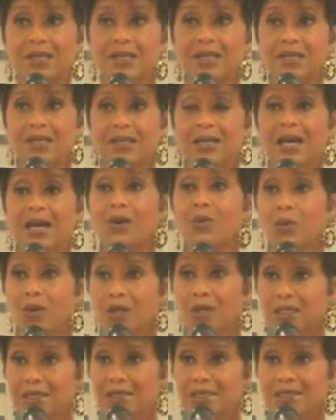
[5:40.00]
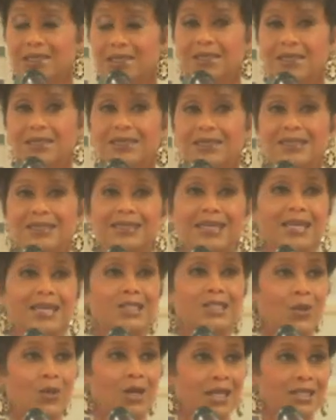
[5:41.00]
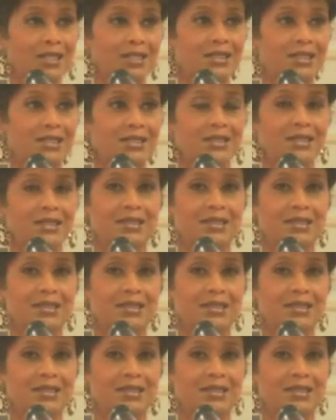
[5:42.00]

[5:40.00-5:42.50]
Not once, not twice,